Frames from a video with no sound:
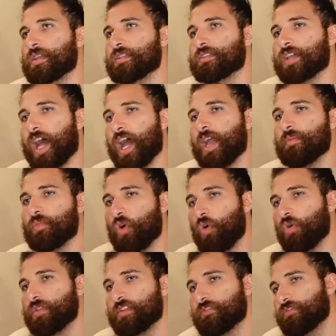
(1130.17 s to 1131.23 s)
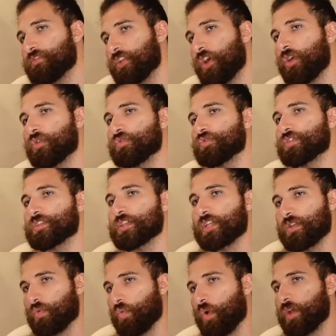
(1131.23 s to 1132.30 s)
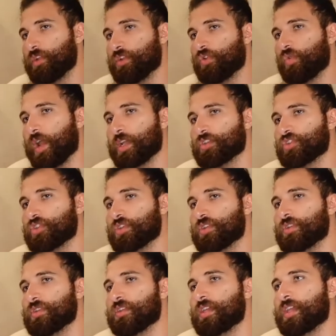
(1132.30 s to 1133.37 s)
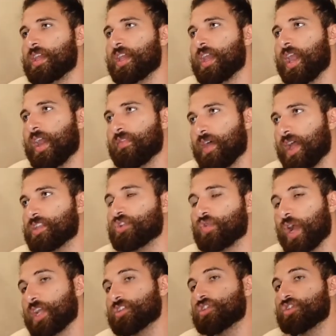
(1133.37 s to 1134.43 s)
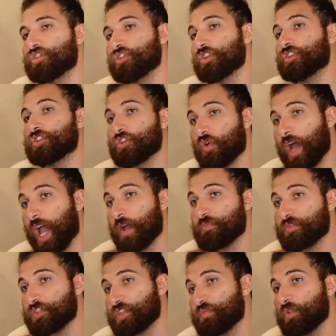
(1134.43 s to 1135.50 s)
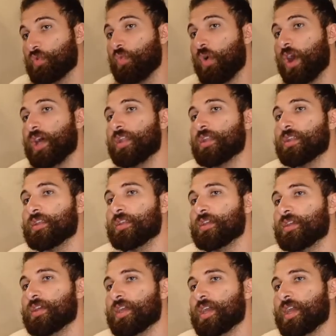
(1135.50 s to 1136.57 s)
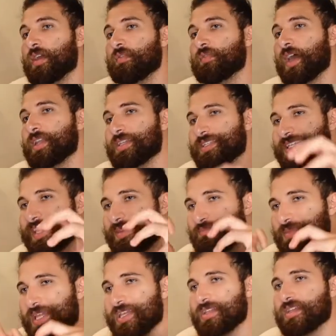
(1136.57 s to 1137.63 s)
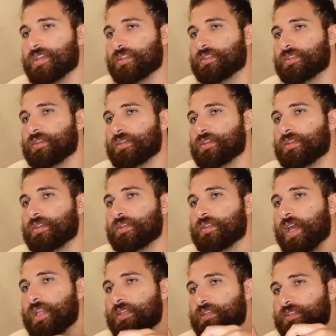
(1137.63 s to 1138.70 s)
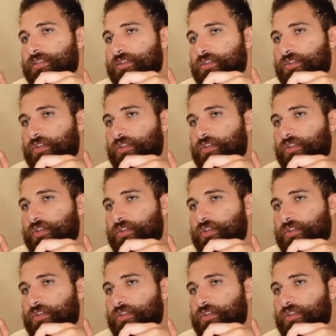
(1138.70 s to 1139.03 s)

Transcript: Time only flows in one direction, and that direction just so happens to be one that is immediate, that is